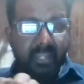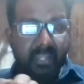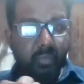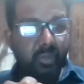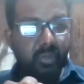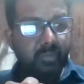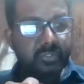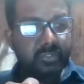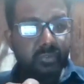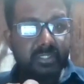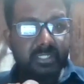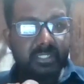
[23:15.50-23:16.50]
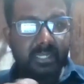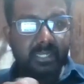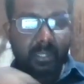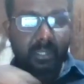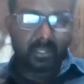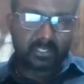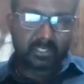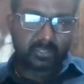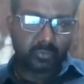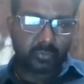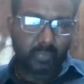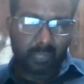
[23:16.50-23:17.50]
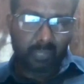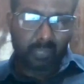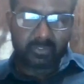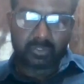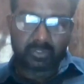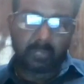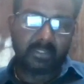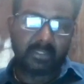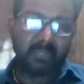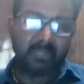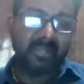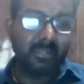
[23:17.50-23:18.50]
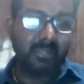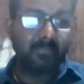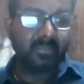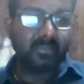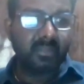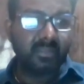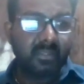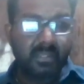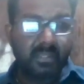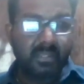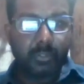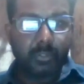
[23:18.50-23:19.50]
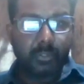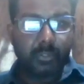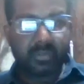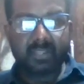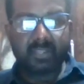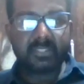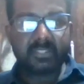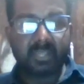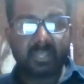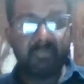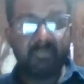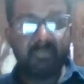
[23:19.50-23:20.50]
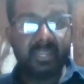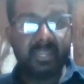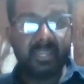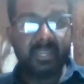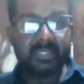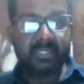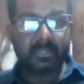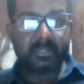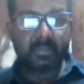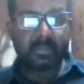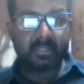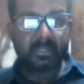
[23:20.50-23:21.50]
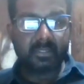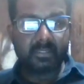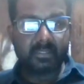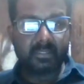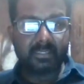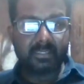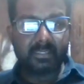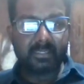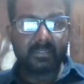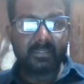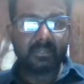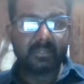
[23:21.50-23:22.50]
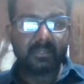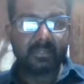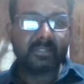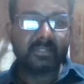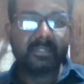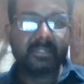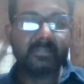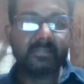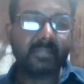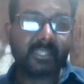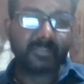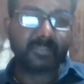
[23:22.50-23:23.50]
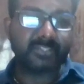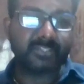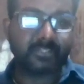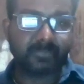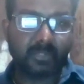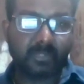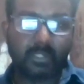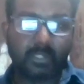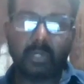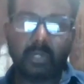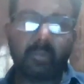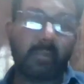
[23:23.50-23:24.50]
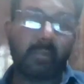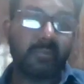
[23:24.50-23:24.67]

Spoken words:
one of the student and ask to, you have to stop at the middle and you have to ask the complete the expression or problem